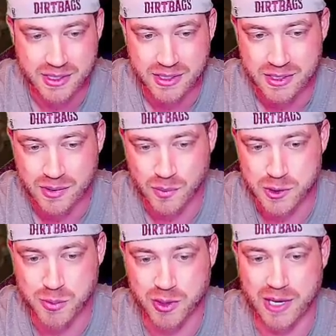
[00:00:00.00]
once
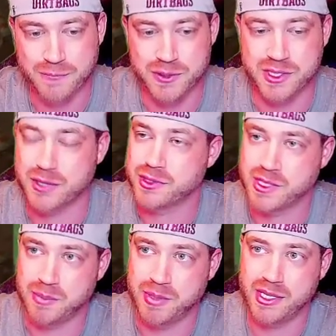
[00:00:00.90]
per game for zero
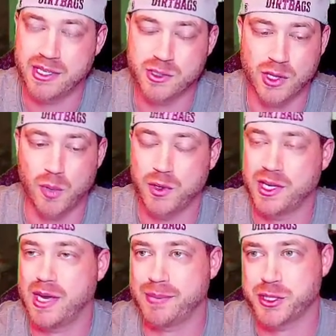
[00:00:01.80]
CP, so that way you
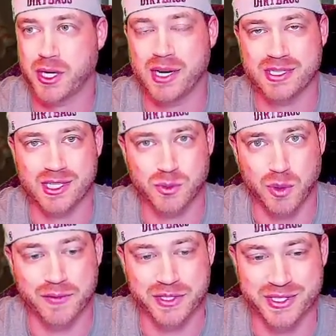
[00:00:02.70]
can't be shot outside
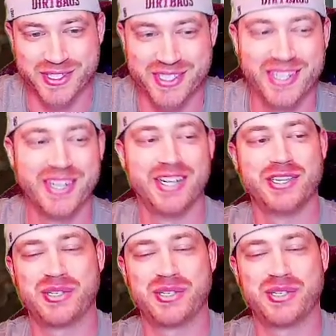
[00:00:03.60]
12 inches. So